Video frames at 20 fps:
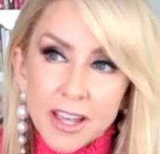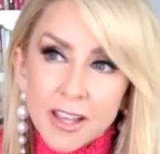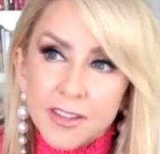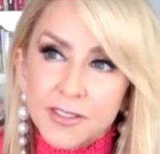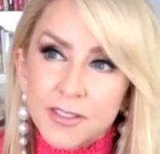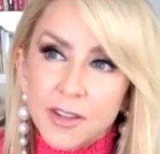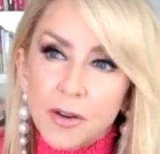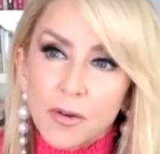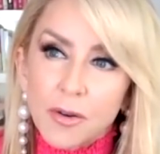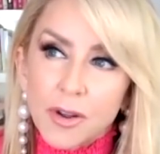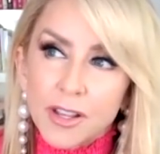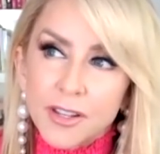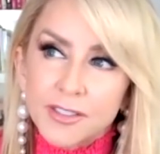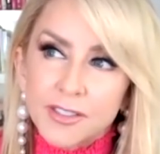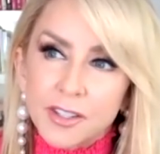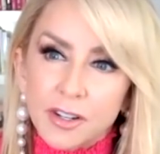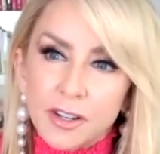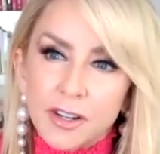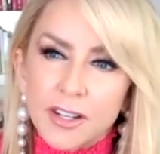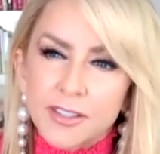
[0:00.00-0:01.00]
So is
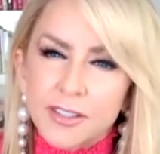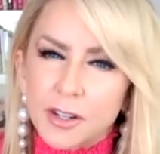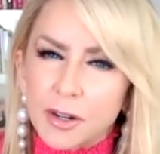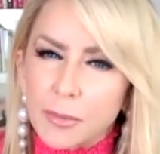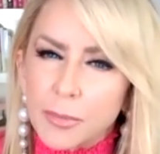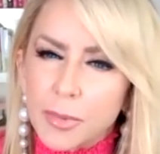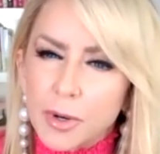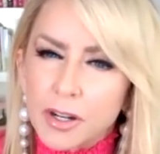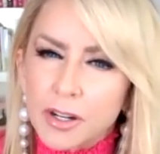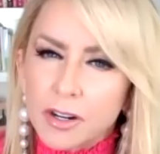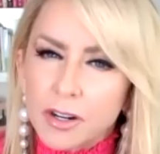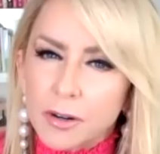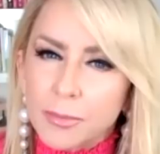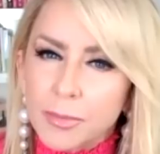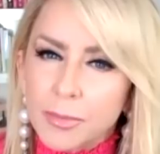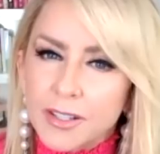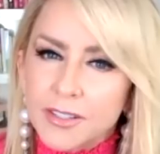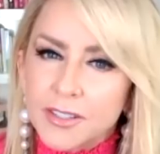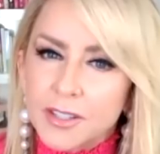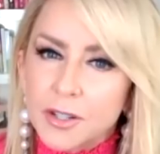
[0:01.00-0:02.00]
there is there a book or a
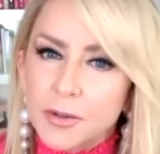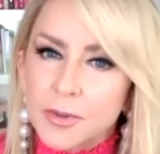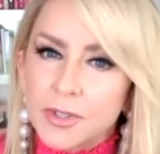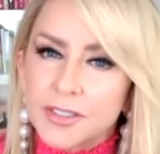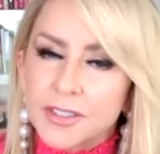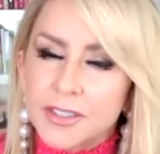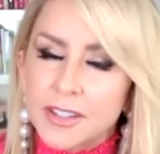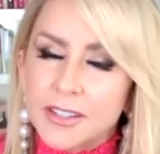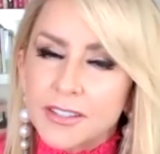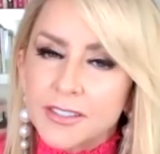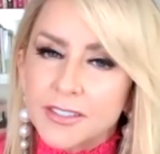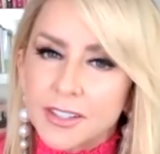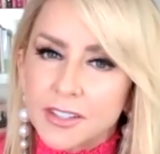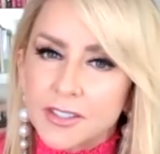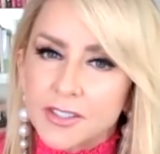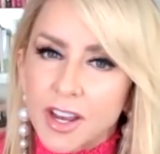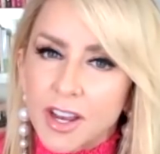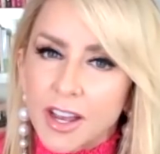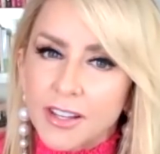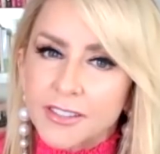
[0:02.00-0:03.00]
place you would
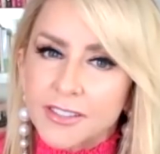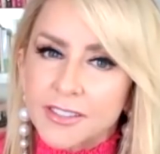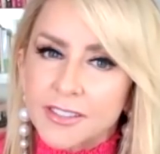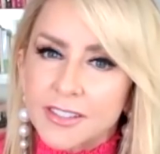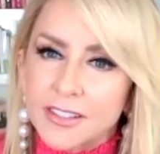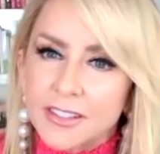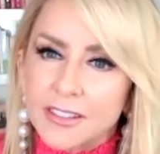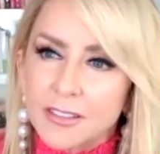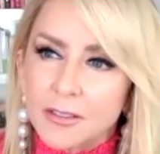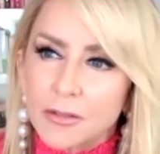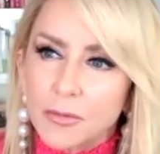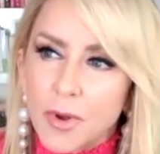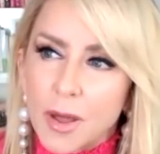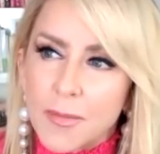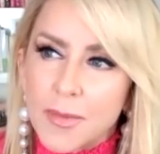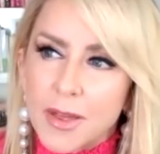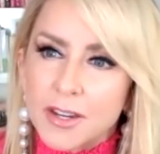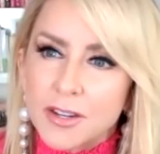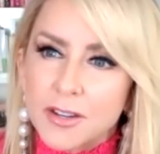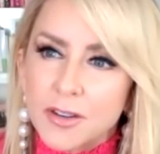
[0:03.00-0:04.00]
suggest
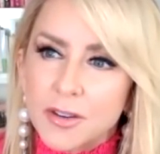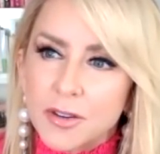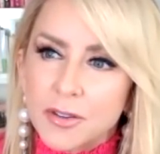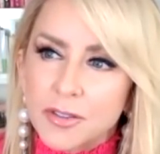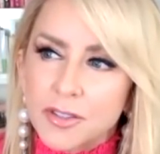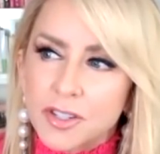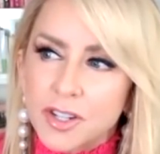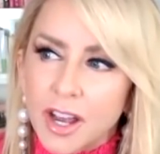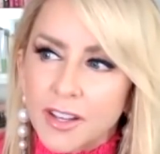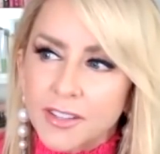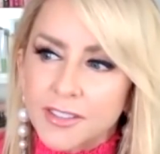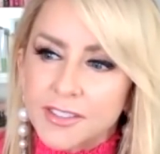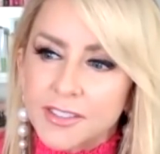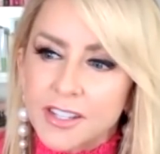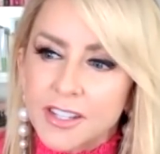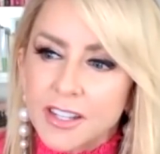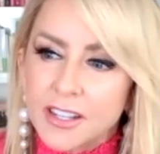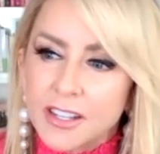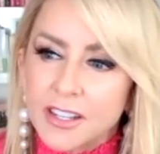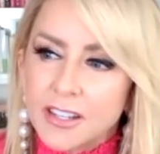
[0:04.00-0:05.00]
women who just
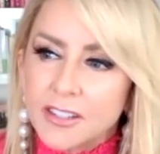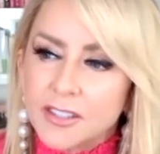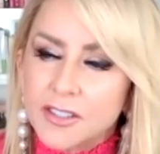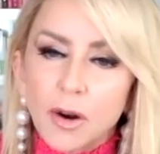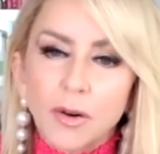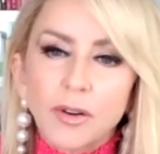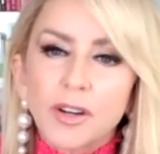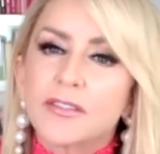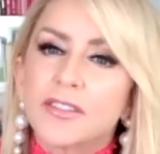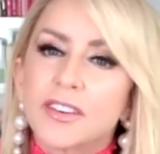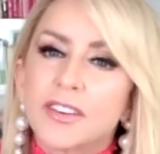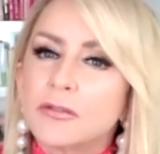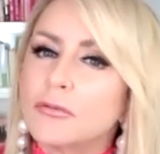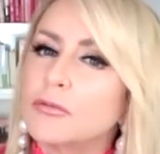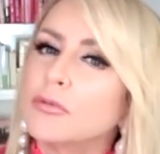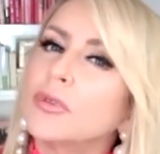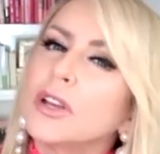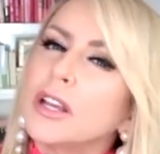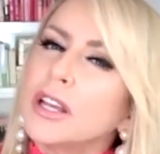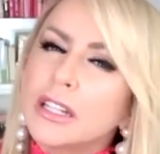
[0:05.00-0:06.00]
don't
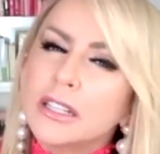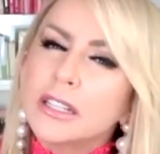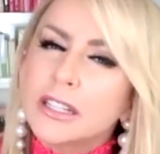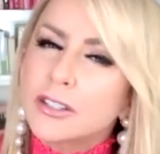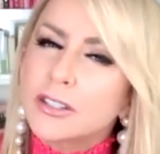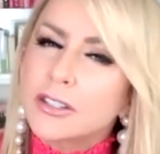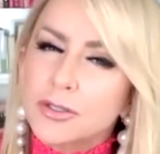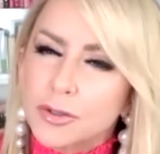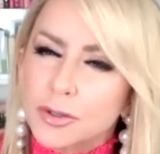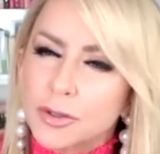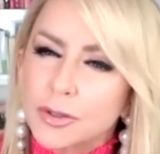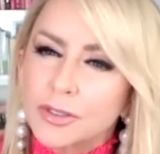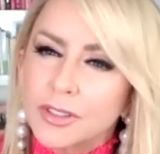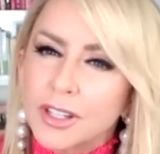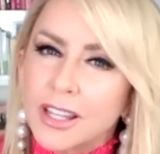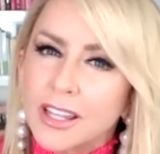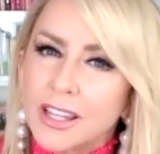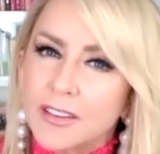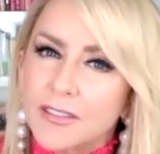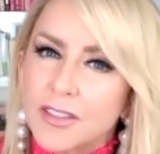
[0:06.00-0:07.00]
even really
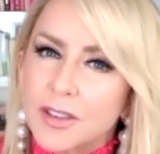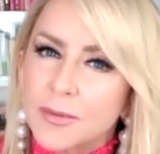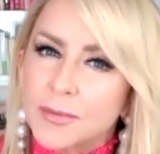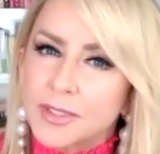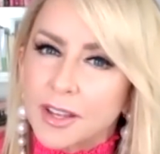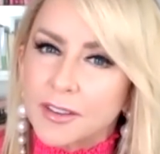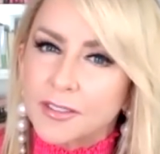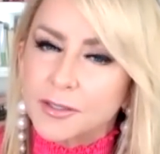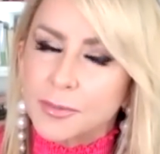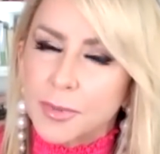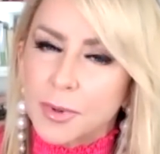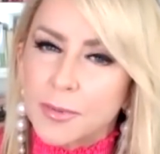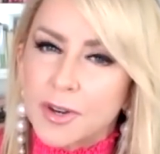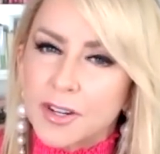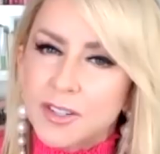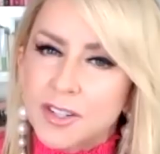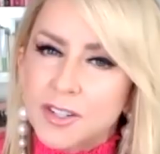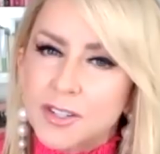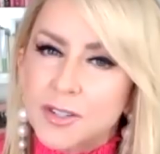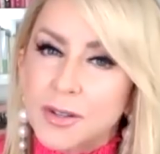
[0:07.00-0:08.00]
truly give themselves
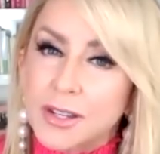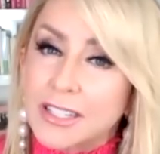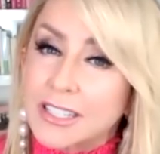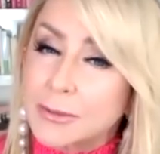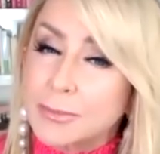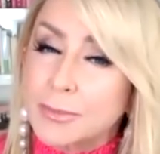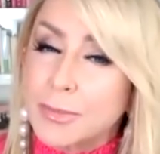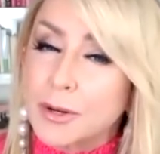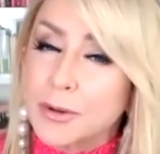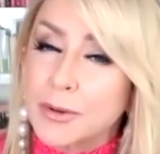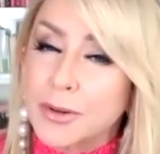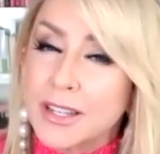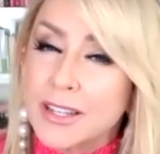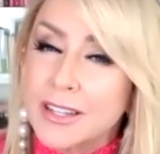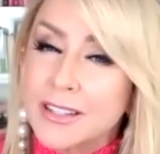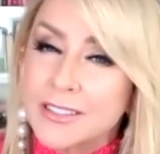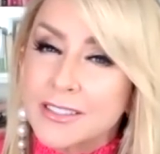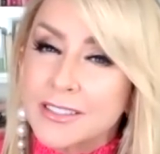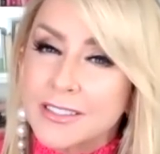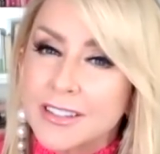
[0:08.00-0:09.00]
permission to
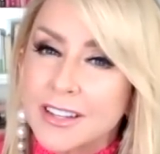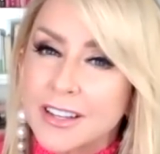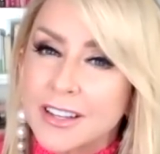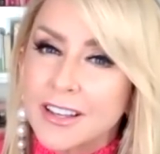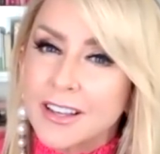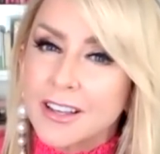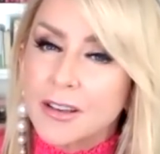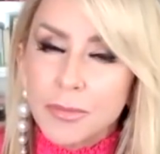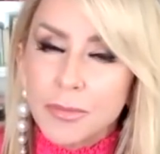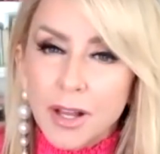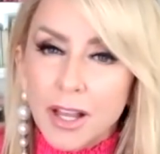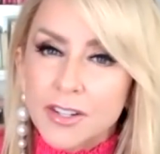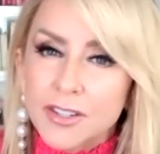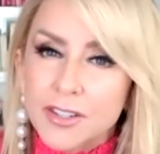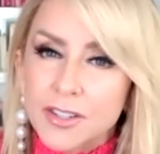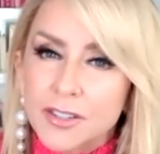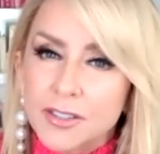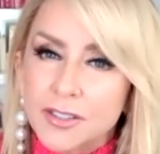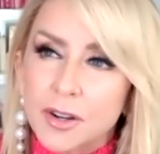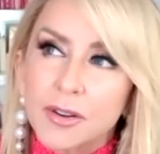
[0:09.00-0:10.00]
experience
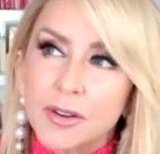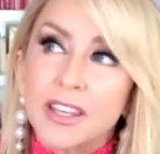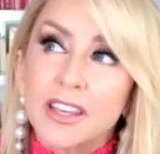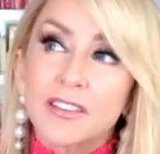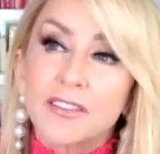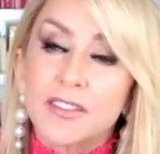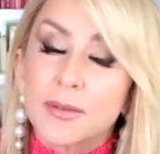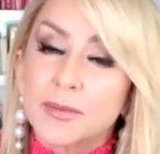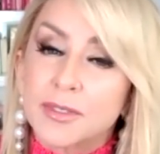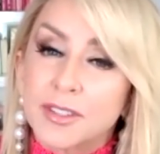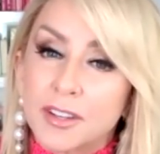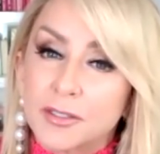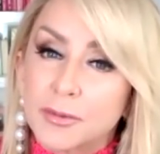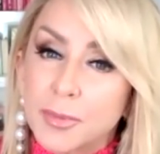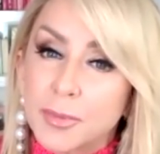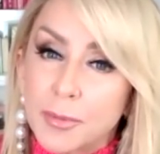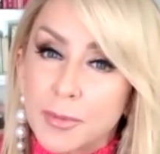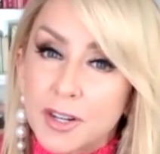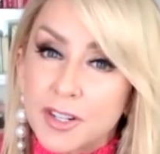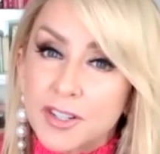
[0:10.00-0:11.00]
pleasure don't give themselves
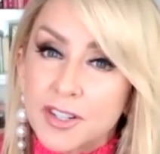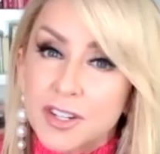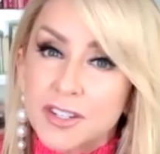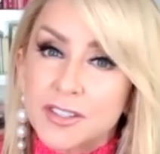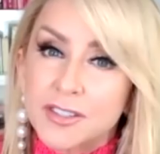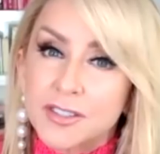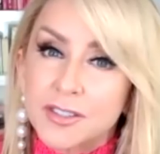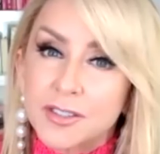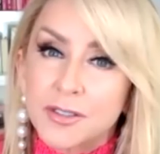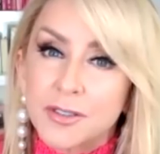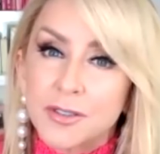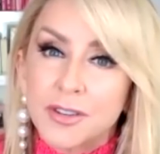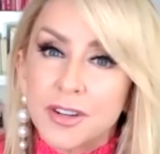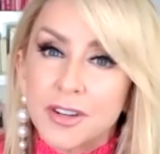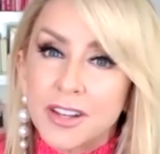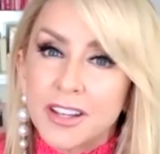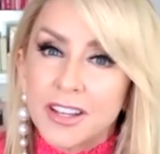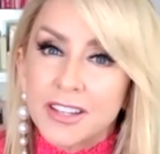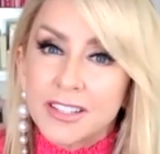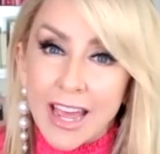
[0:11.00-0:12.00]
permission to
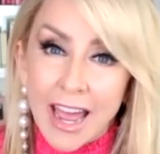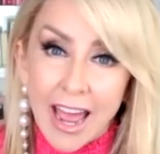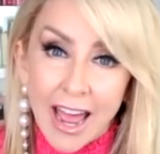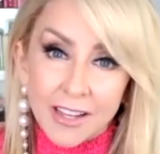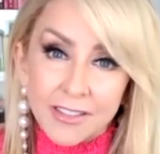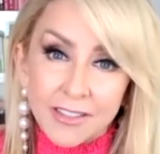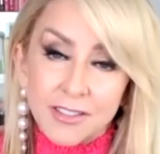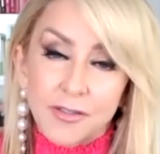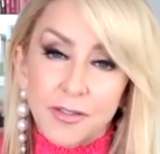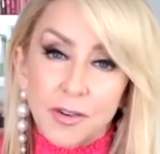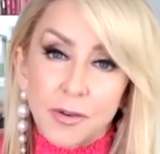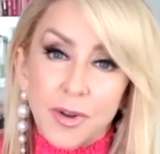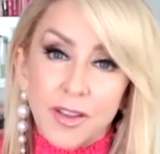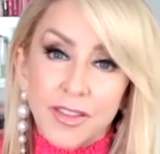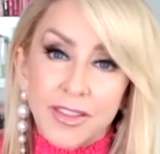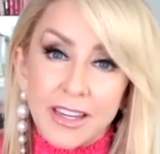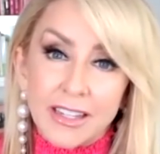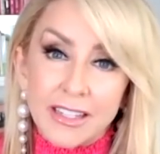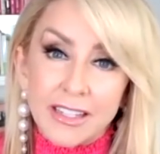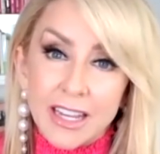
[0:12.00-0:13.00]
to ask for
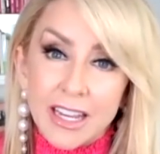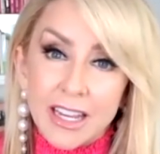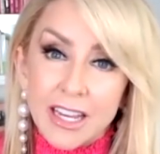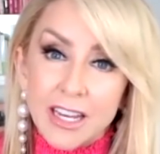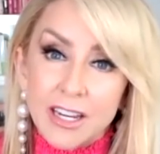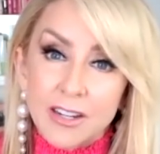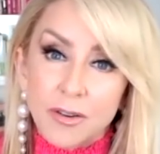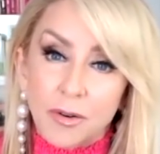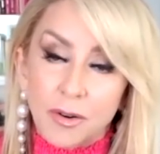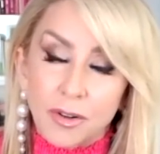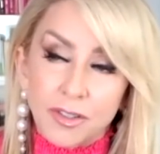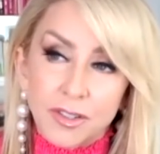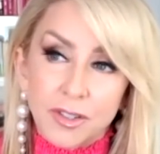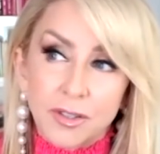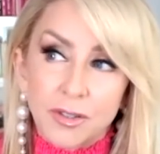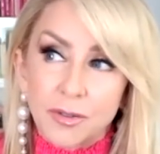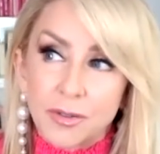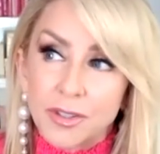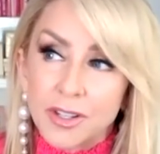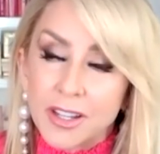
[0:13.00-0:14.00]
what they need or
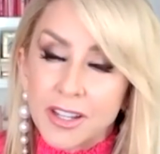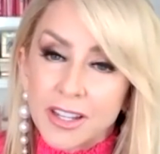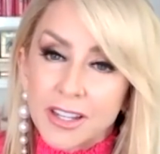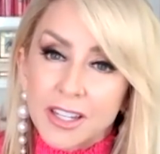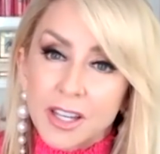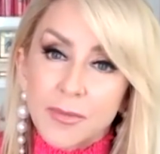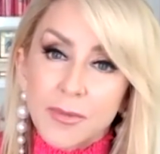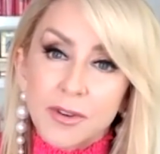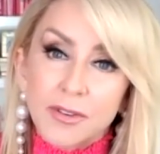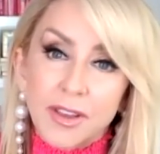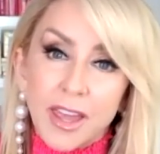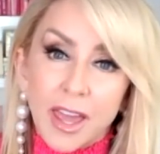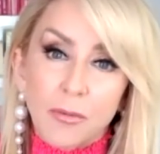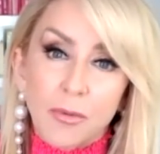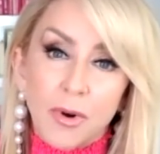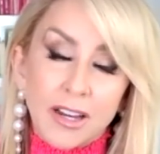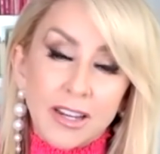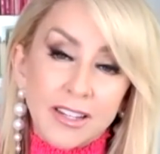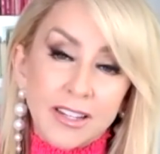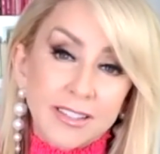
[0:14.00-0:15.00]
to communicate
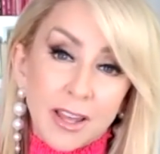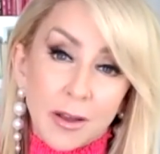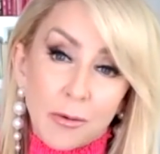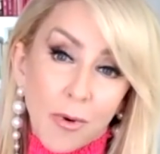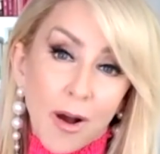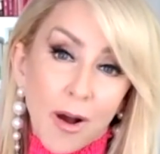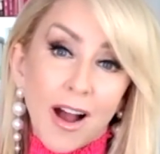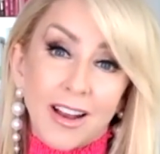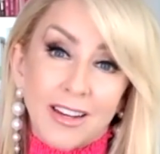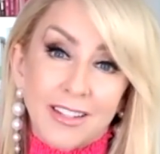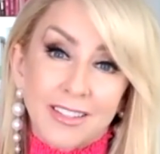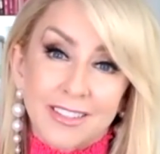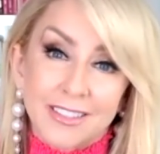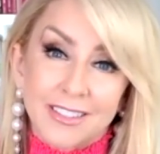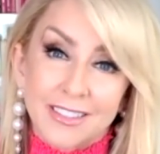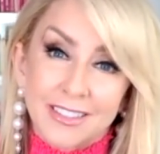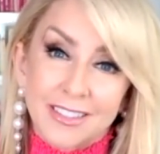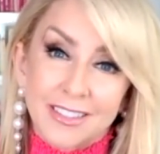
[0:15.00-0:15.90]
what it is they want